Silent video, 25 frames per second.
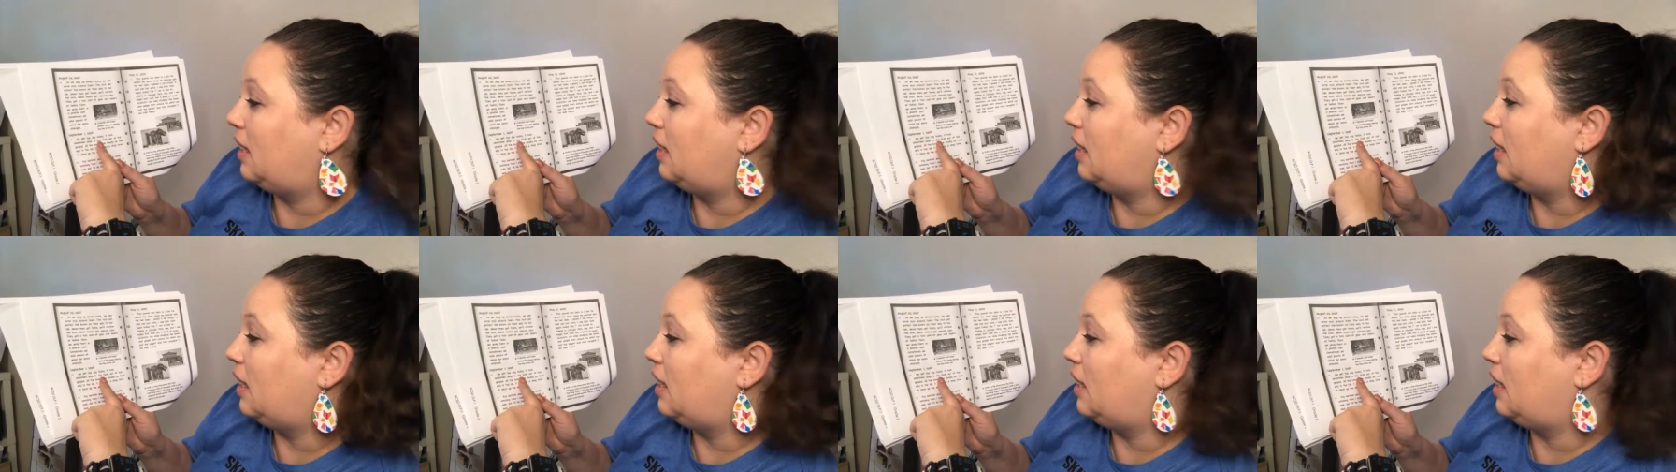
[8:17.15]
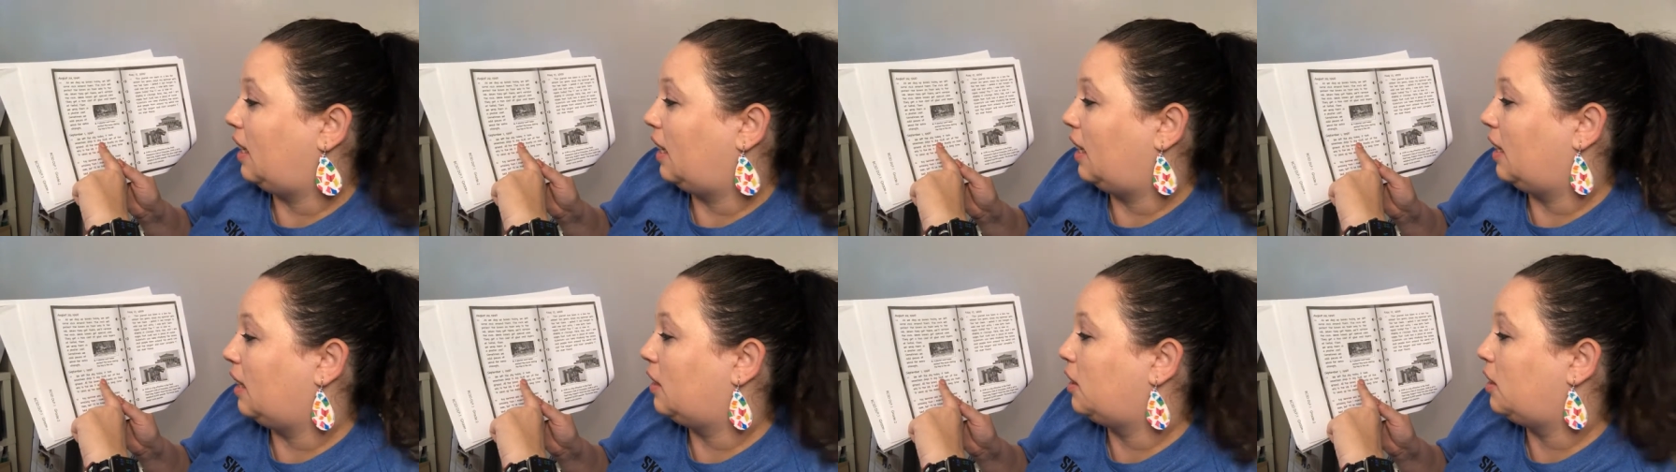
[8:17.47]
to
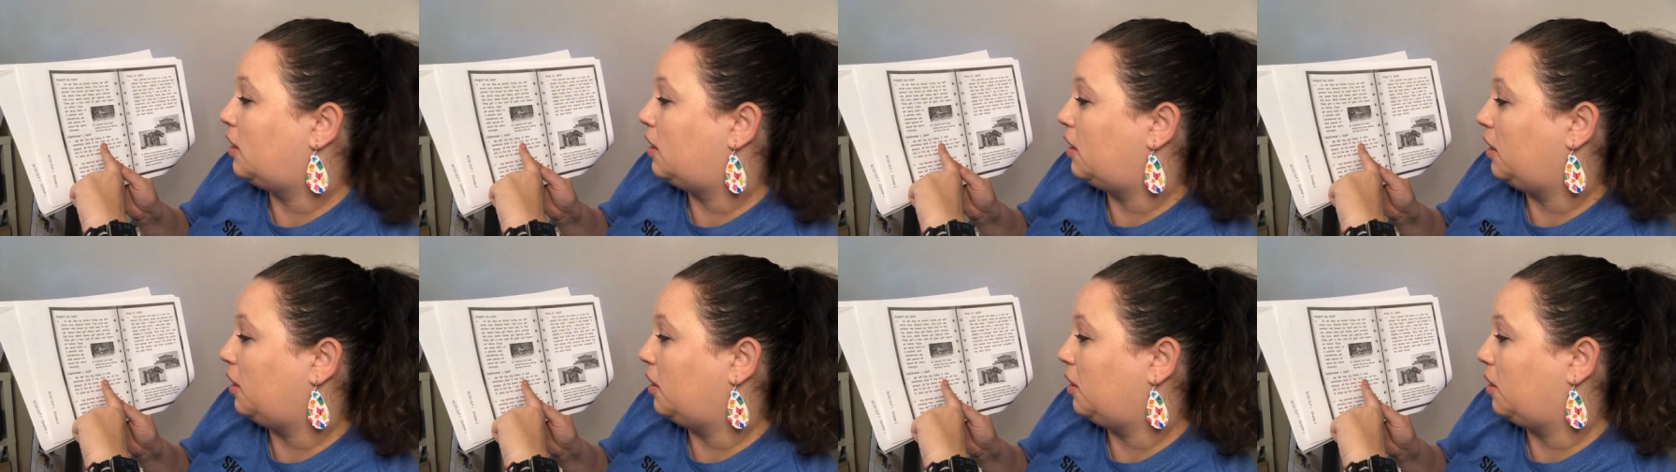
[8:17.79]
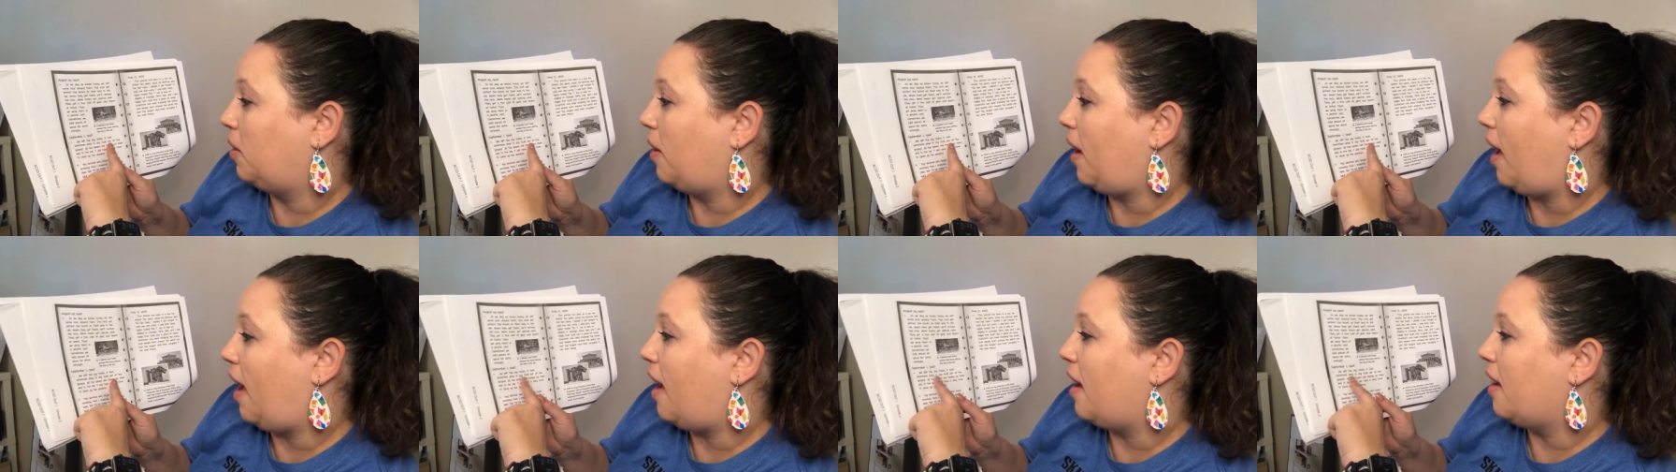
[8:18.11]
dig
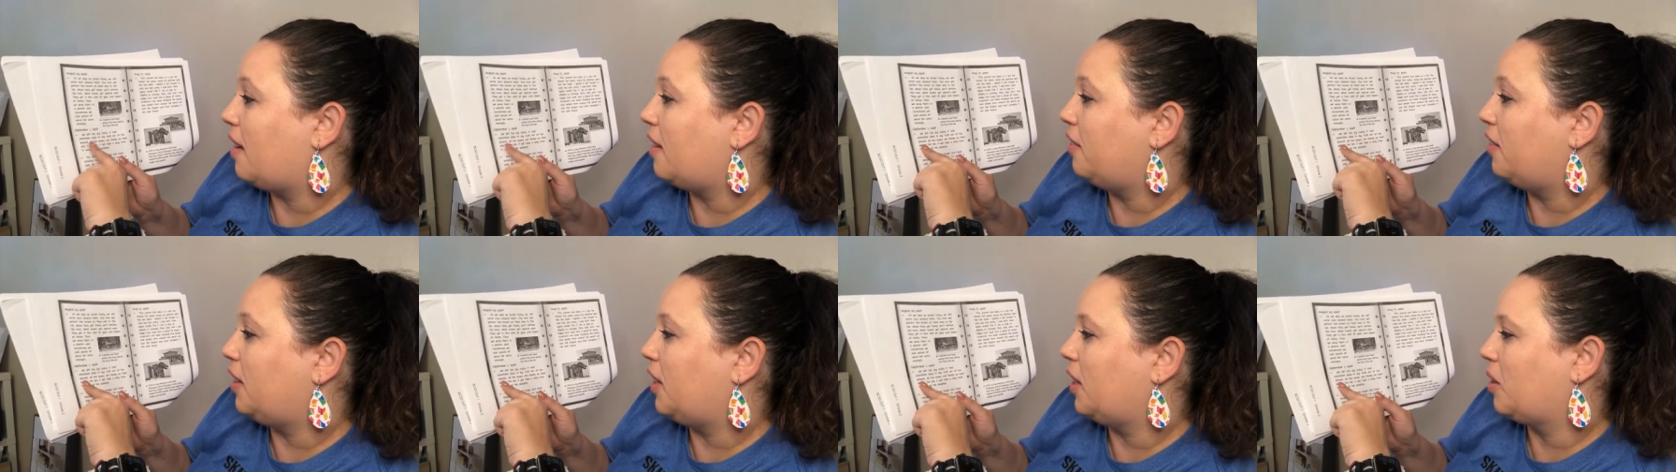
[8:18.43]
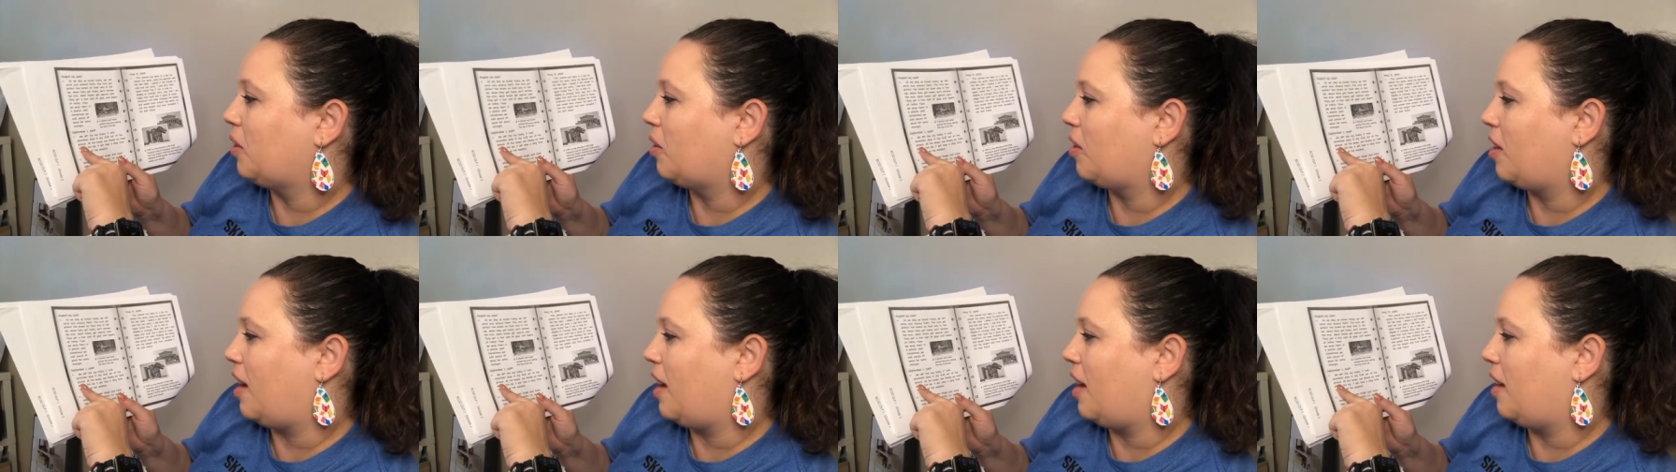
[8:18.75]
Sue out of the
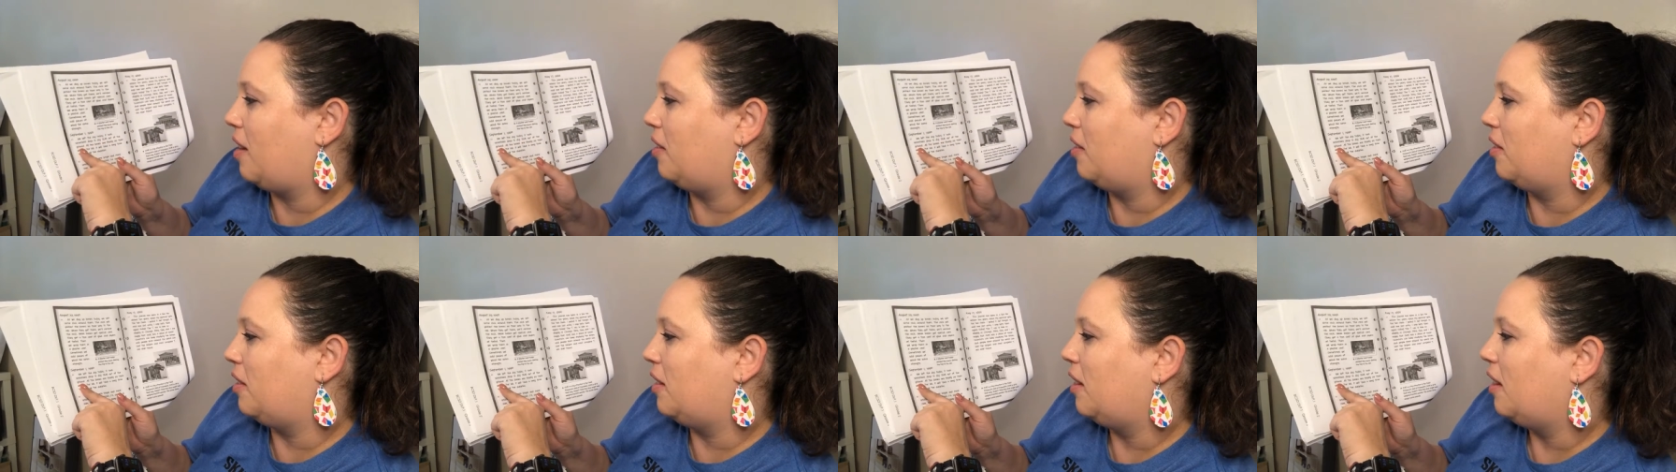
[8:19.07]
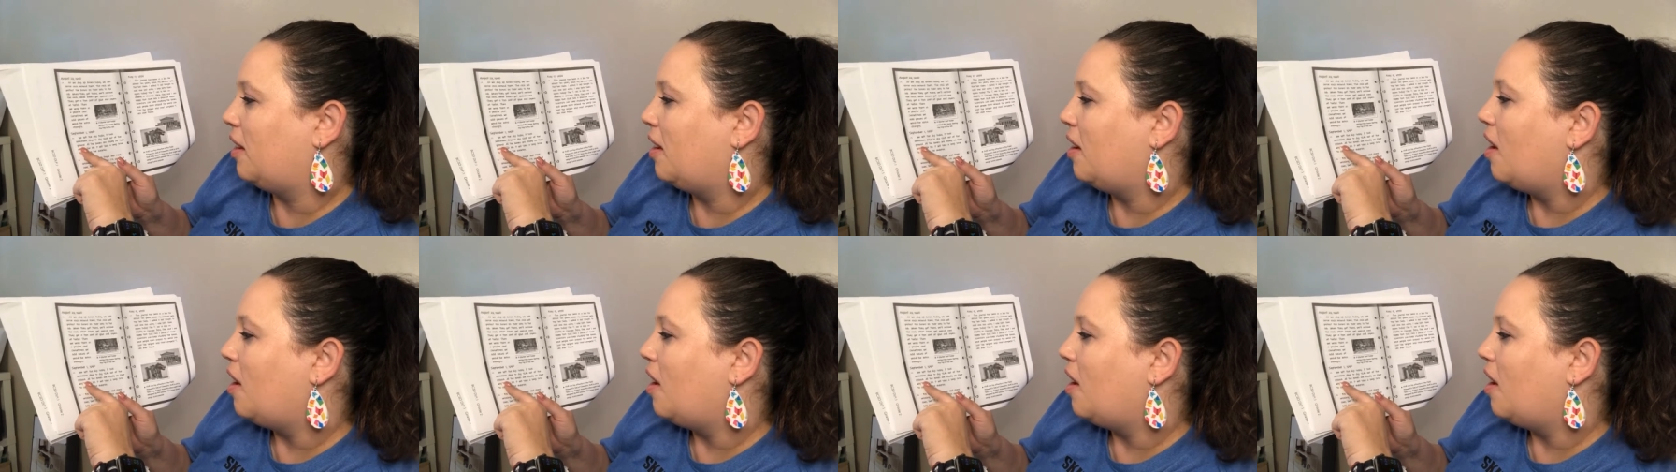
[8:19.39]
ground.